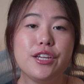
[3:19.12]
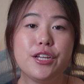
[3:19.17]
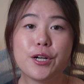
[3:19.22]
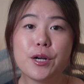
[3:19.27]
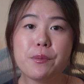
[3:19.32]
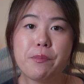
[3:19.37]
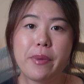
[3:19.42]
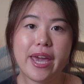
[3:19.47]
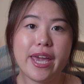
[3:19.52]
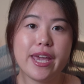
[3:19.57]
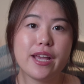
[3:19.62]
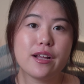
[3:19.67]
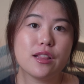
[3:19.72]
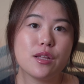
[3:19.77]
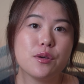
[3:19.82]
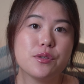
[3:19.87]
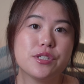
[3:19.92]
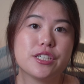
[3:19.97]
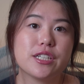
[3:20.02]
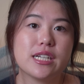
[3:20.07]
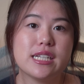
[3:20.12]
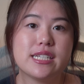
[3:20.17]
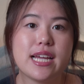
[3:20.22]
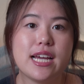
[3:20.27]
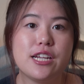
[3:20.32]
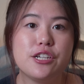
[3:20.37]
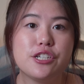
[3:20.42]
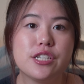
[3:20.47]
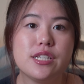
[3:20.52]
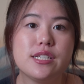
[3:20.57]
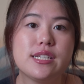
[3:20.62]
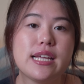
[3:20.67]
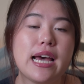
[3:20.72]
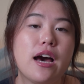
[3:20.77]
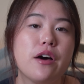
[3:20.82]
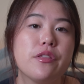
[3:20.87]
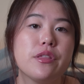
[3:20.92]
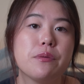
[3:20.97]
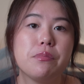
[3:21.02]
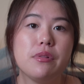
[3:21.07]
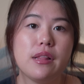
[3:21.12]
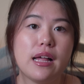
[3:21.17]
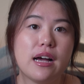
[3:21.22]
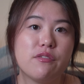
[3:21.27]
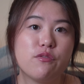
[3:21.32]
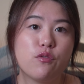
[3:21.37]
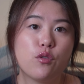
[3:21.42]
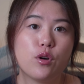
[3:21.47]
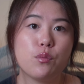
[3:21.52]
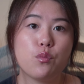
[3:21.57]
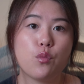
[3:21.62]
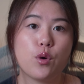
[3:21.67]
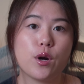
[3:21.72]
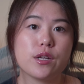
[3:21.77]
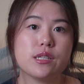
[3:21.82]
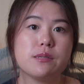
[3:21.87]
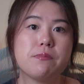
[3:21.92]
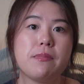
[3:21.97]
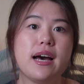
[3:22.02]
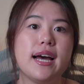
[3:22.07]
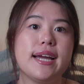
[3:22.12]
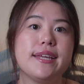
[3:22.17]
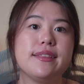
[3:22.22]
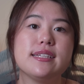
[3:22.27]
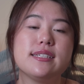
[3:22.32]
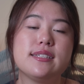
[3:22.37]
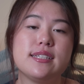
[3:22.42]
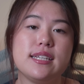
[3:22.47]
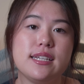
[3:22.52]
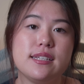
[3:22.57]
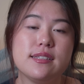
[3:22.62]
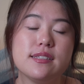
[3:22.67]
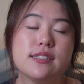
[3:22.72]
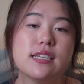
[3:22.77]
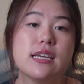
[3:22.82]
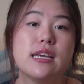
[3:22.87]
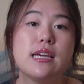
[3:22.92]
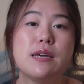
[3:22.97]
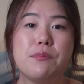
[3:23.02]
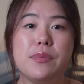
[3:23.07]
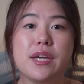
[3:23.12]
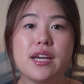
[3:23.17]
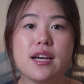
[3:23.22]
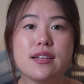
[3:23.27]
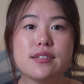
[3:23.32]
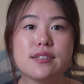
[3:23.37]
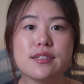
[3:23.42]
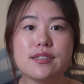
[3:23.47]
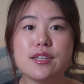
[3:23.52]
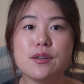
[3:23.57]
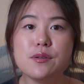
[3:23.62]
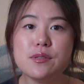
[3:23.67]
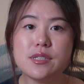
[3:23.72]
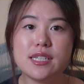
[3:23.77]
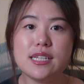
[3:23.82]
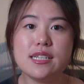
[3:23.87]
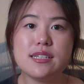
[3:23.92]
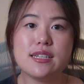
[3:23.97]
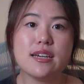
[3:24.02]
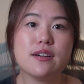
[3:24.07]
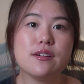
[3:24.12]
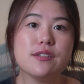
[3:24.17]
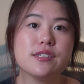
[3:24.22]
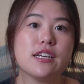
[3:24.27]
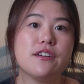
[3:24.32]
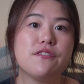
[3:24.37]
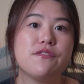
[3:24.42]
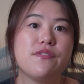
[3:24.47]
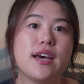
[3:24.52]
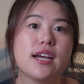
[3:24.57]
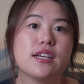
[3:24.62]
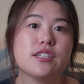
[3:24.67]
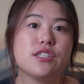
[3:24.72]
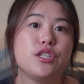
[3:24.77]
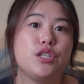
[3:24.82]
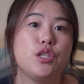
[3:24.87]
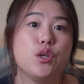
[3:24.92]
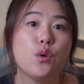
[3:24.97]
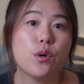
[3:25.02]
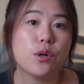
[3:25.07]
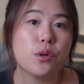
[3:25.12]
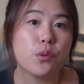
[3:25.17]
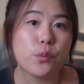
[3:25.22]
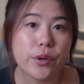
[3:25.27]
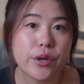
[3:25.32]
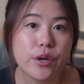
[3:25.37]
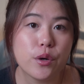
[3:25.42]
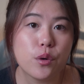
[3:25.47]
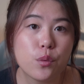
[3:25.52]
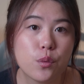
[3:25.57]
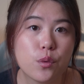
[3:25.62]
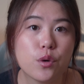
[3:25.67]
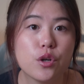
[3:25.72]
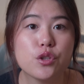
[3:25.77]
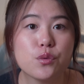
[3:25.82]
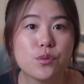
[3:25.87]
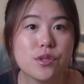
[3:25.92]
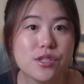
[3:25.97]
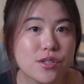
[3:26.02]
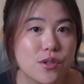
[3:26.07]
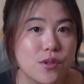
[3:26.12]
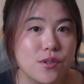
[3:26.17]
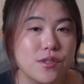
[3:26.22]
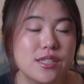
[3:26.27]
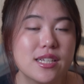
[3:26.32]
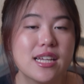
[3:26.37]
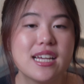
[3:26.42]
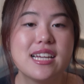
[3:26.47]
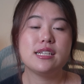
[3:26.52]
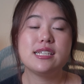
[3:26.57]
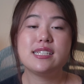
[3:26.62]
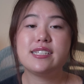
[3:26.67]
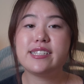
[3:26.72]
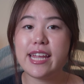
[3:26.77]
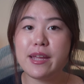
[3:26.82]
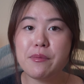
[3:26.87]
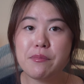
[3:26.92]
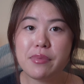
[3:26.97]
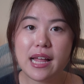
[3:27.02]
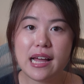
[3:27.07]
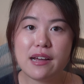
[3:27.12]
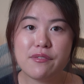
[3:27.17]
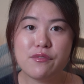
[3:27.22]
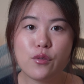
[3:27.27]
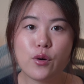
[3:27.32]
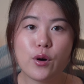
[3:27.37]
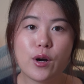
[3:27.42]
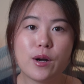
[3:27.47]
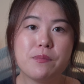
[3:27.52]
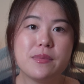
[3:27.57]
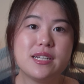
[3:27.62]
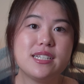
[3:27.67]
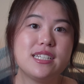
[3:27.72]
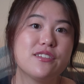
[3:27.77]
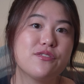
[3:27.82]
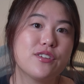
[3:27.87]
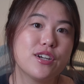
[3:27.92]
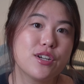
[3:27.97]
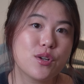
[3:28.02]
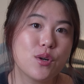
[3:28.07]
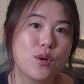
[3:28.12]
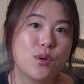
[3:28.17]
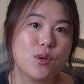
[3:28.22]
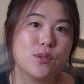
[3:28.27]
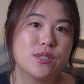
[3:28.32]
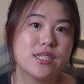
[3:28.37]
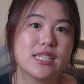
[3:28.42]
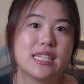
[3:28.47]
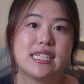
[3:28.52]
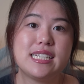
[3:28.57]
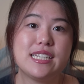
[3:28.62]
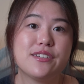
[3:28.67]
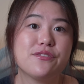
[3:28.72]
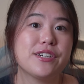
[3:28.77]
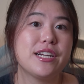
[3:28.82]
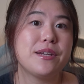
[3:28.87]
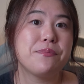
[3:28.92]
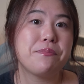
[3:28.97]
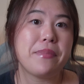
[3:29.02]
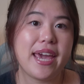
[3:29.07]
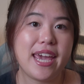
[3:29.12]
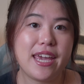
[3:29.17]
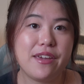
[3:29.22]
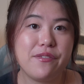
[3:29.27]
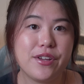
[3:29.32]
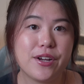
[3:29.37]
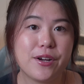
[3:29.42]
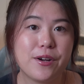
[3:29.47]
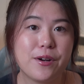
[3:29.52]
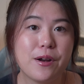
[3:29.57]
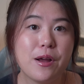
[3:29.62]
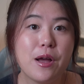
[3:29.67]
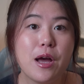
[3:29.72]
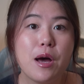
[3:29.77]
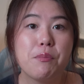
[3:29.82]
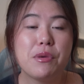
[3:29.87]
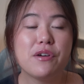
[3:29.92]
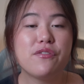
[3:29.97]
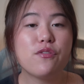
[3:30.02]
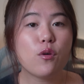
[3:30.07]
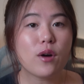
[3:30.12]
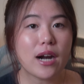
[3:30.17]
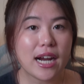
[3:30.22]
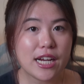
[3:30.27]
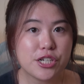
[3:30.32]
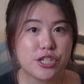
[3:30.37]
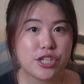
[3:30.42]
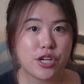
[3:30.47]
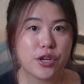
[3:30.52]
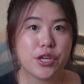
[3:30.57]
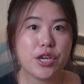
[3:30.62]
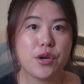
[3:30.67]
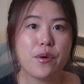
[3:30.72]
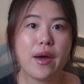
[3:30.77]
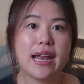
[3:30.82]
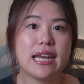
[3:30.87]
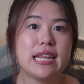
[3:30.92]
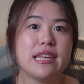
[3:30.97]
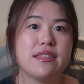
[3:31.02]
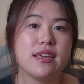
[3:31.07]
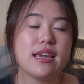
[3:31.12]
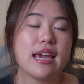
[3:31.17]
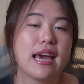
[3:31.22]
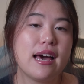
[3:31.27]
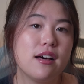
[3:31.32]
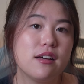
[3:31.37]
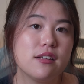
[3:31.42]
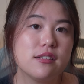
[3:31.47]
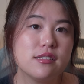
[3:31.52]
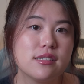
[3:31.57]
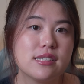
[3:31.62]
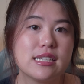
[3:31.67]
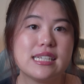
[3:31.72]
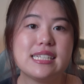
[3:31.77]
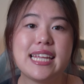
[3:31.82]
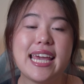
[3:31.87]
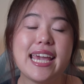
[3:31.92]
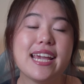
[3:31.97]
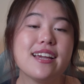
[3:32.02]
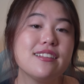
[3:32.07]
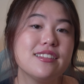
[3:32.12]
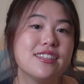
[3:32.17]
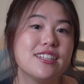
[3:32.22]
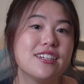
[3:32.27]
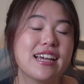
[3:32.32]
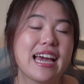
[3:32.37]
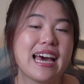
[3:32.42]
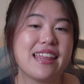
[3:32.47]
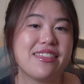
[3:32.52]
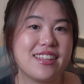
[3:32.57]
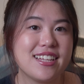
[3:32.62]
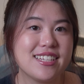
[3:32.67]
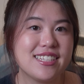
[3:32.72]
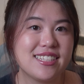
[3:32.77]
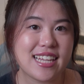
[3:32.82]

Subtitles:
You're paying closer attention to how the platform works behind the scenes because those details affect your real-world results. Same platform, different goals, different behavior. Before I show you anything else, take a look at this